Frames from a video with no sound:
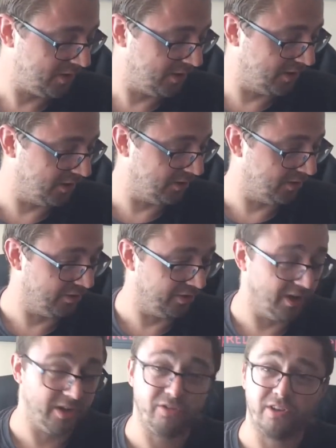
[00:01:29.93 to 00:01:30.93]
And
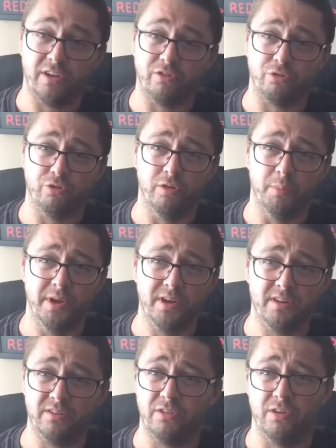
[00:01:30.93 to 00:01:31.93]
yeah, just kind of screwed them in.
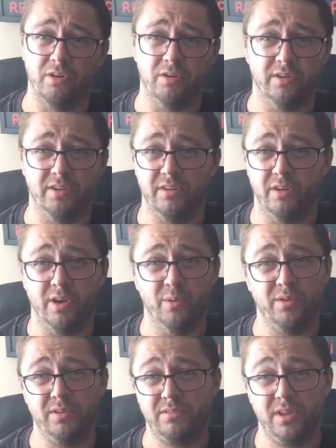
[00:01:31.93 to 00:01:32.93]
So
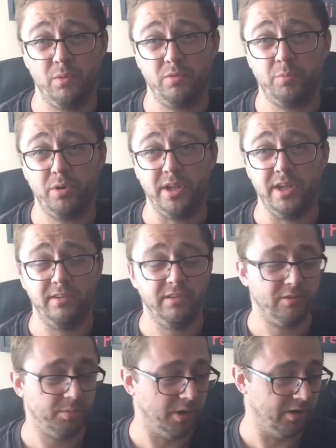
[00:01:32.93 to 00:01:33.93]
it was pretty easy,
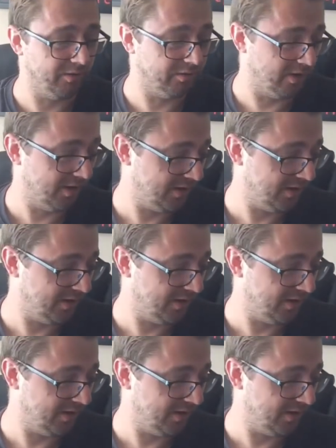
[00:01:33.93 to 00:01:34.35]
to be honest.